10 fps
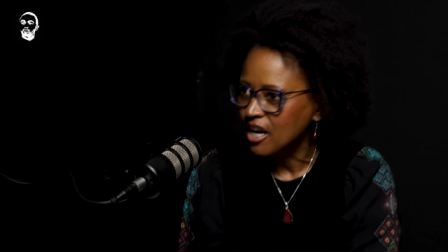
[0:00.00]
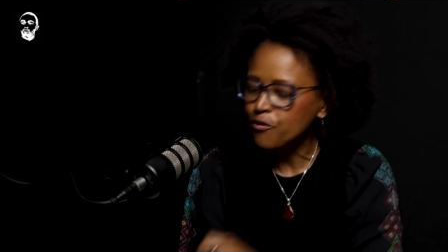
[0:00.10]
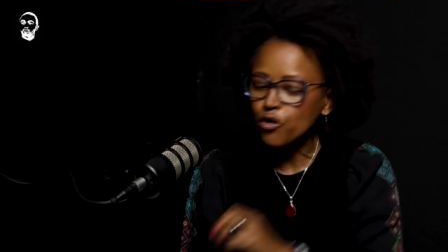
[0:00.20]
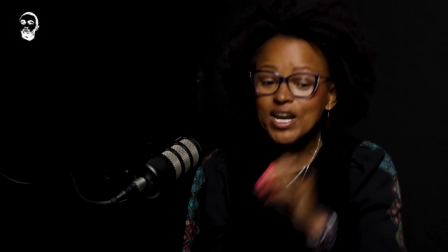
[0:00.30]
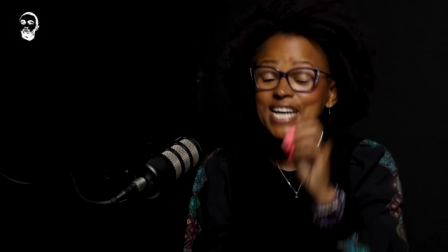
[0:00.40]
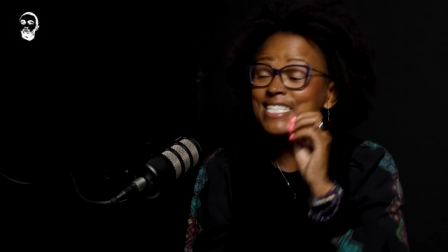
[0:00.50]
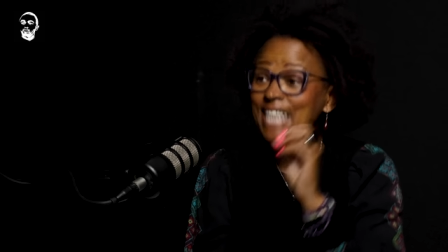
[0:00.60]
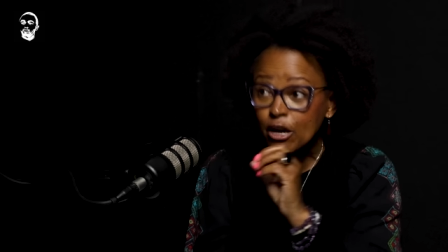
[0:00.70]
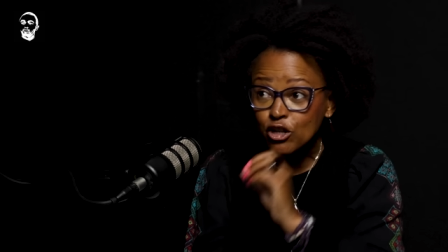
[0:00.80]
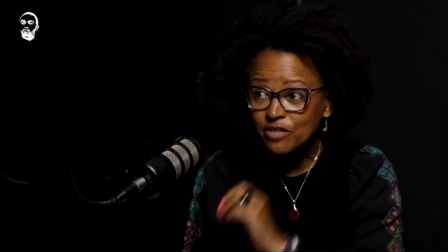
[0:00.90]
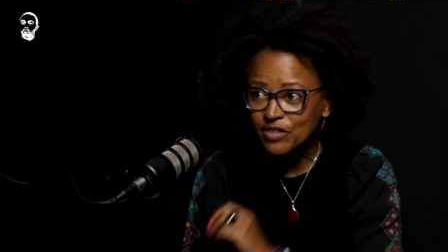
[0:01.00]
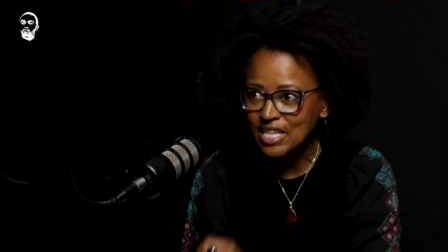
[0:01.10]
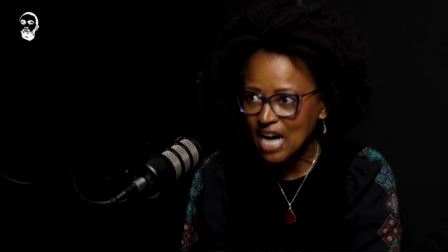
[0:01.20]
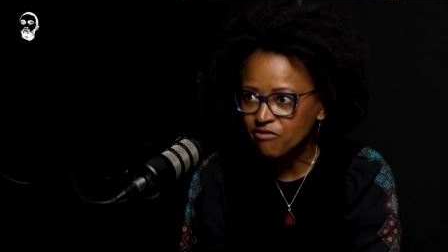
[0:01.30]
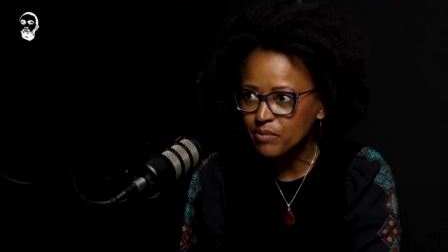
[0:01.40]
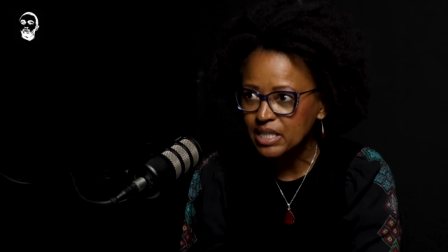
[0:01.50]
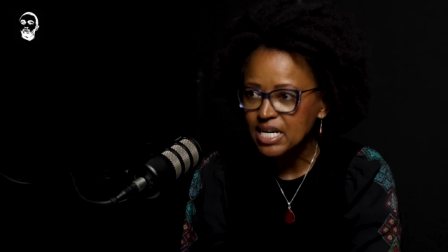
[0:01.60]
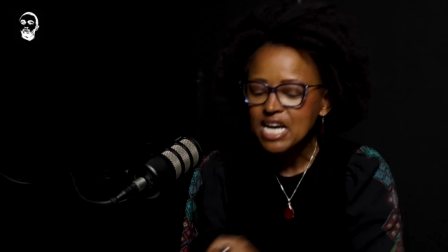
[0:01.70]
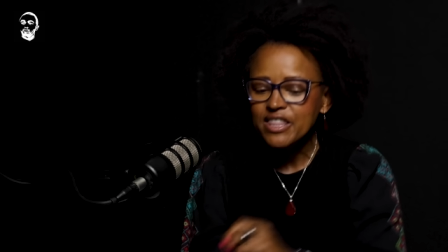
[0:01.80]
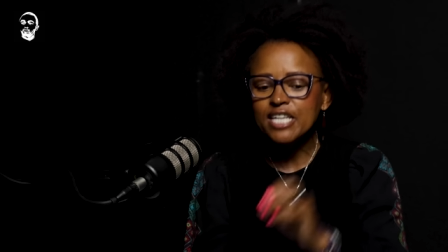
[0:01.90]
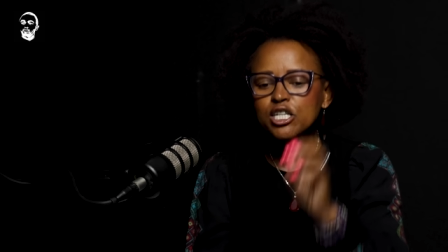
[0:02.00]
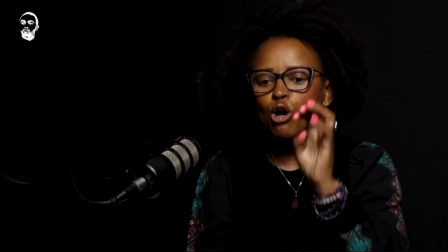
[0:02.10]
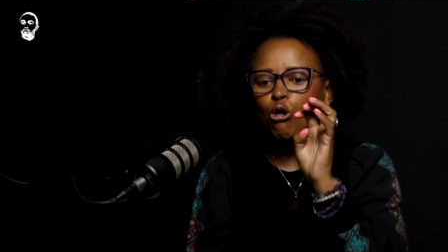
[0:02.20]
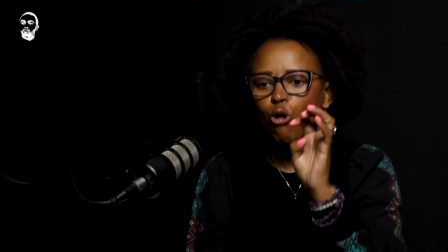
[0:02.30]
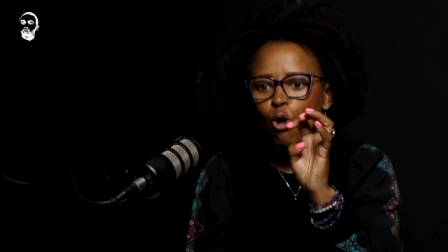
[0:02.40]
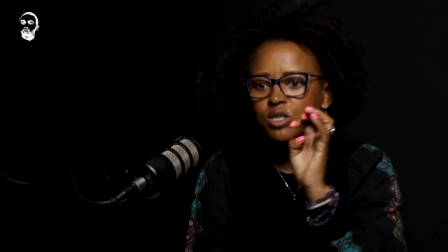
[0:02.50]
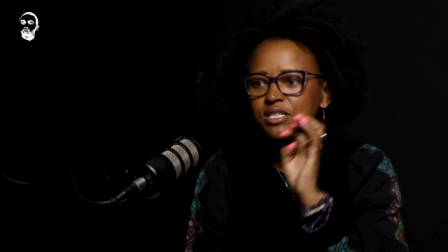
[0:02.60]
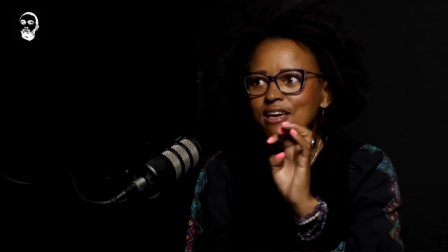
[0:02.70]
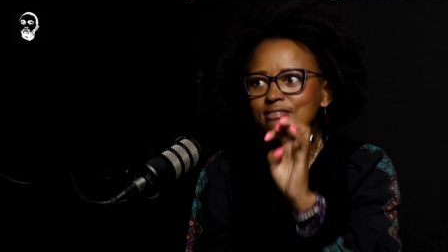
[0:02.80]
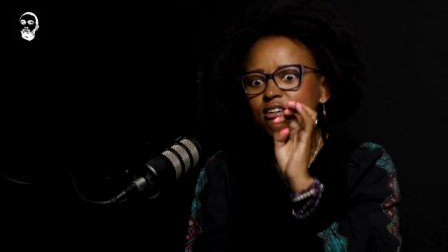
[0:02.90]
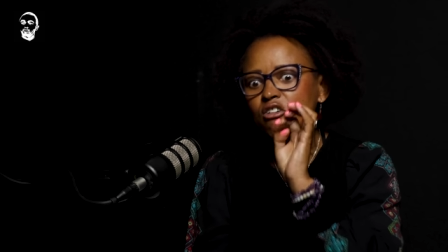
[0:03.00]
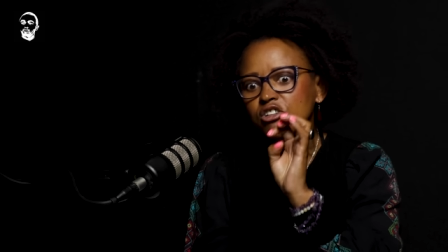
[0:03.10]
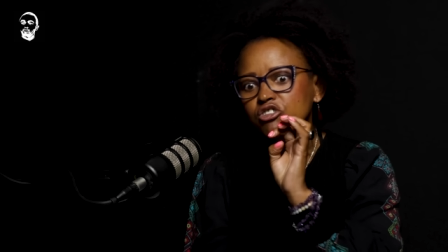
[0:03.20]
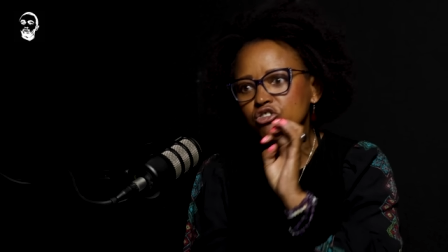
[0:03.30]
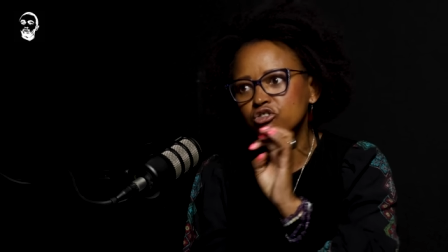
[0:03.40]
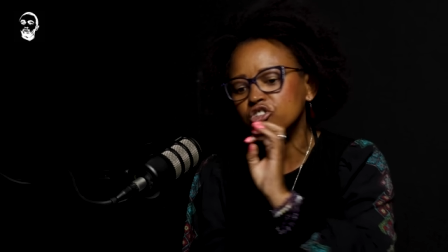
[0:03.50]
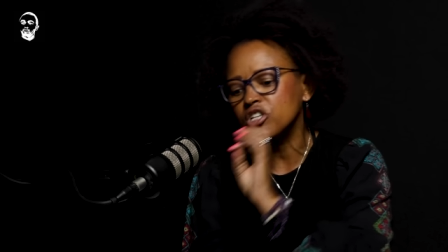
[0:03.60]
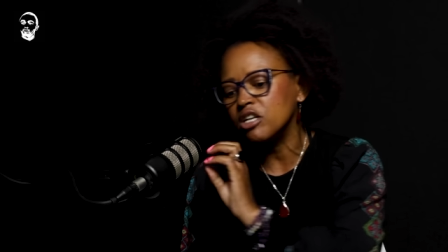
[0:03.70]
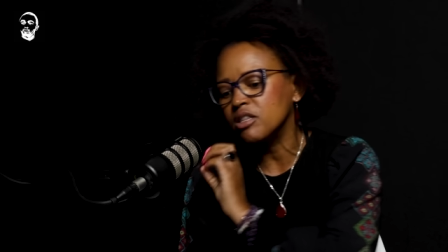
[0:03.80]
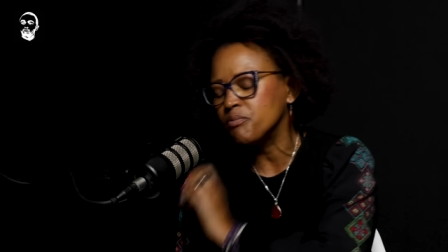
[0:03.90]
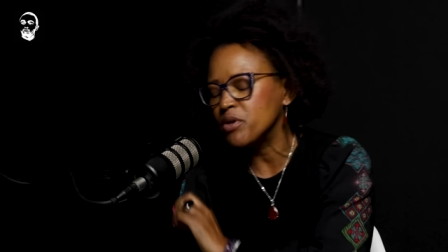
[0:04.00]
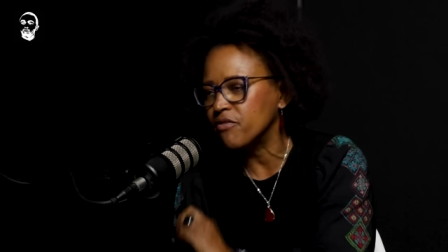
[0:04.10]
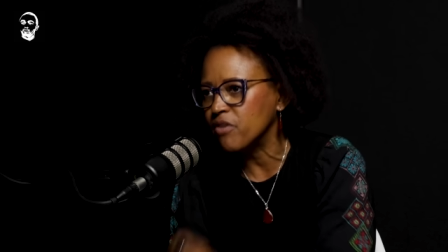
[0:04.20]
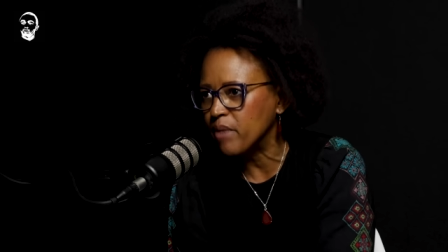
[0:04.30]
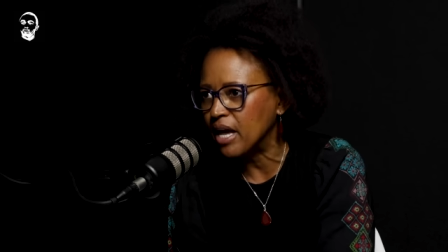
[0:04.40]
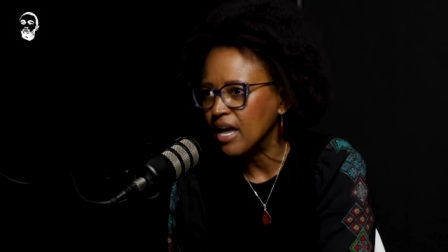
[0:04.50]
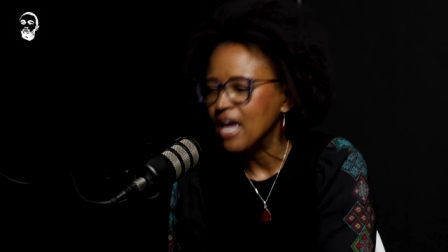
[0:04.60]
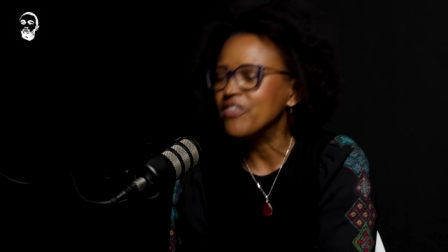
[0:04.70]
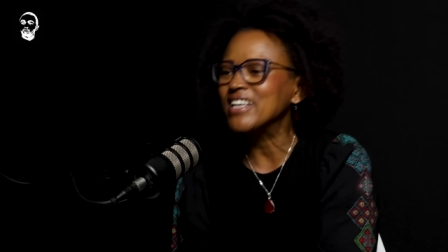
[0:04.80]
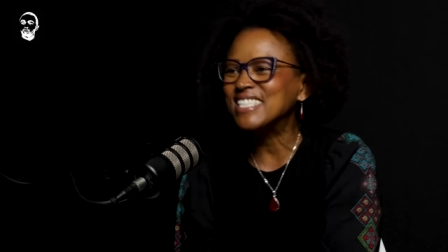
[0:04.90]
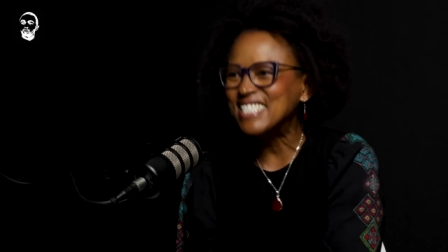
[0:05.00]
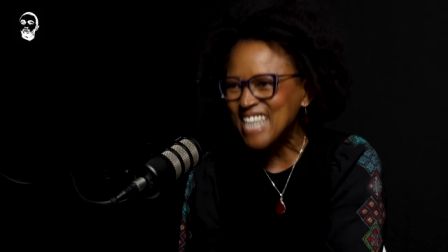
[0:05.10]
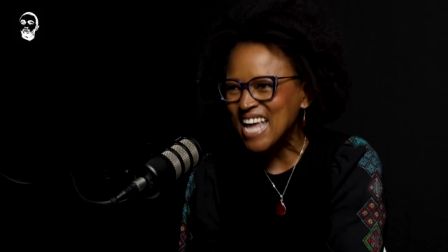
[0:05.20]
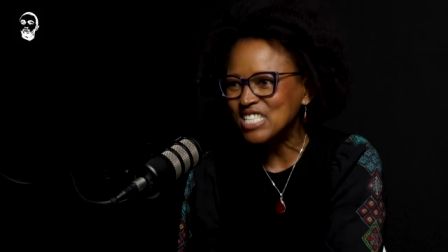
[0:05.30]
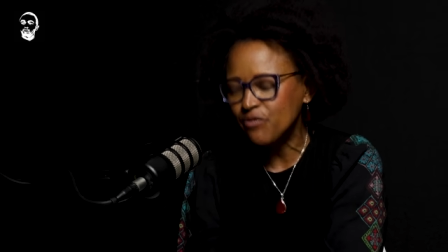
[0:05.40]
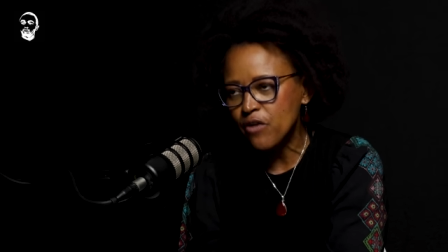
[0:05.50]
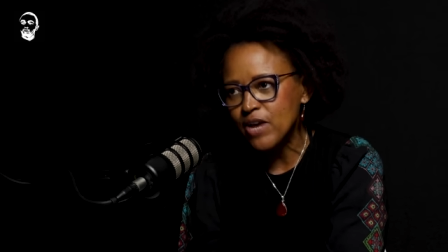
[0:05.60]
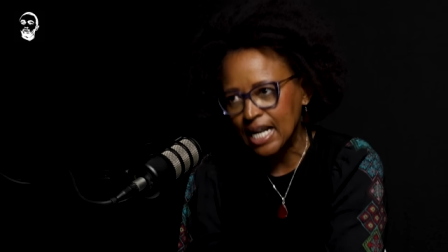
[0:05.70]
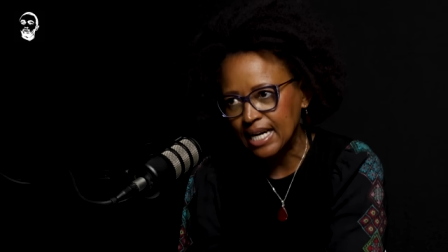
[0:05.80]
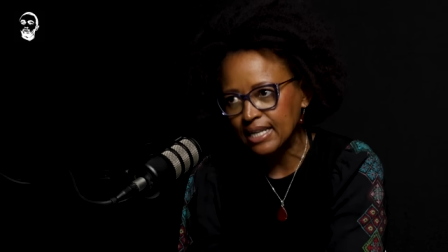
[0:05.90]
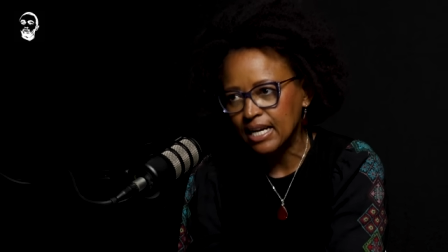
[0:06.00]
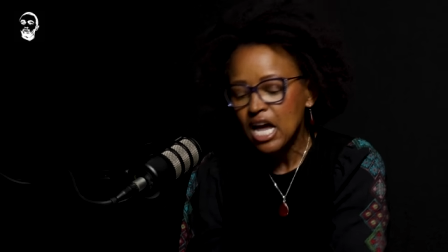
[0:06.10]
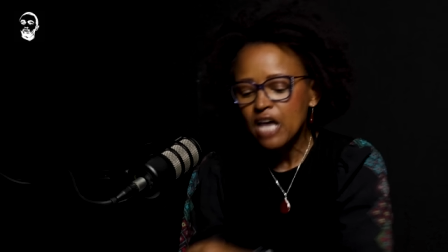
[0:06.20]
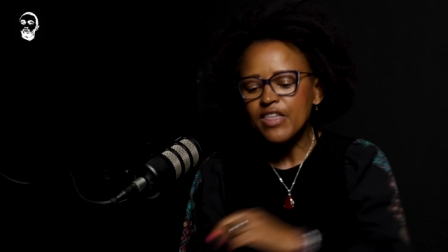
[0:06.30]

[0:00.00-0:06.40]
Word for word: if you're an executive in government, there's a clause in the Constitution and in the PFMA that states very clearly